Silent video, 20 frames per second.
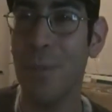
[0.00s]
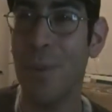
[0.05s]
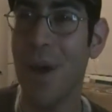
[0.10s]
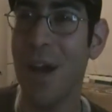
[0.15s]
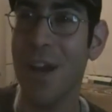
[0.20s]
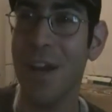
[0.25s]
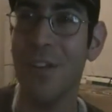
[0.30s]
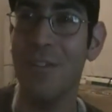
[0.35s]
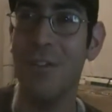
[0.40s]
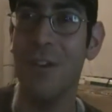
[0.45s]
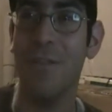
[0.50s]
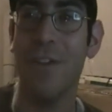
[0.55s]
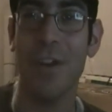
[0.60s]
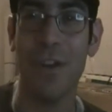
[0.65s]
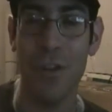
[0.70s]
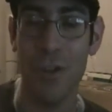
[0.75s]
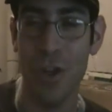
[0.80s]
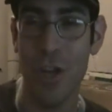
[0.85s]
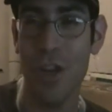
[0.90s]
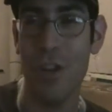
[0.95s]
back and see if I
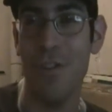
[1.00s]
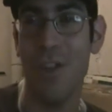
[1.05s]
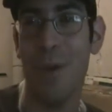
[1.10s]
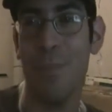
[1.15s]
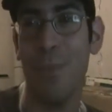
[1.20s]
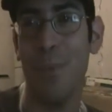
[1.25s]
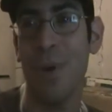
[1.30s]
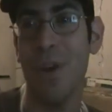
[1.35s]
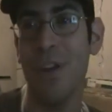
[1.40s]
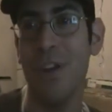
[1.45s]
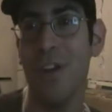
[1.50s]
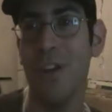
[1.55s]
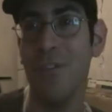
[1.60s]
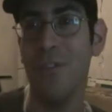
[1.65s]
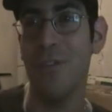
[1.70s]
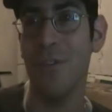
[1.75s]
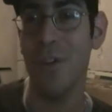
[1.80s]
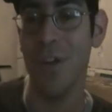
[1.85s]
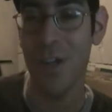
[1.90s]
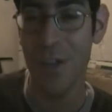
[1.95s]
could change that point in
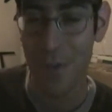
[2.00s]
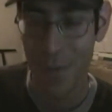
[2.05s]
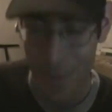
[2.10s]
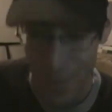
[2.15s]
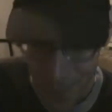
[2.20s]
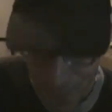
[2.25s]
history.